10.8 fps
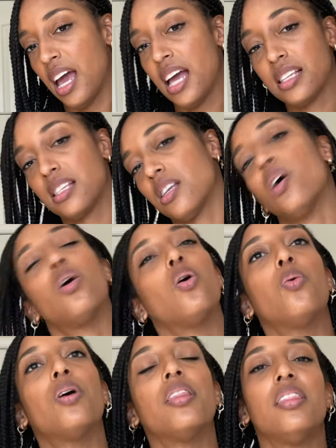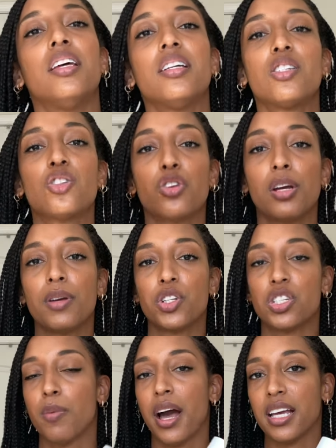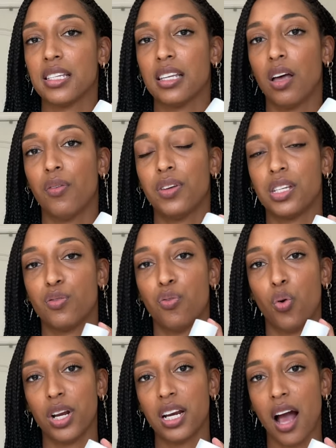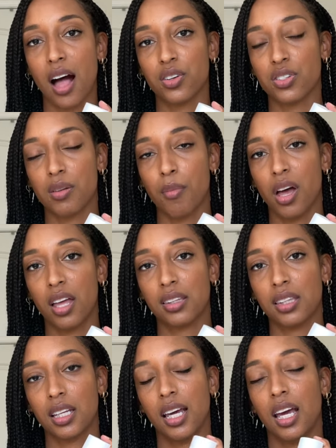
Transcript: And so this treatment just by itself is $40 a month.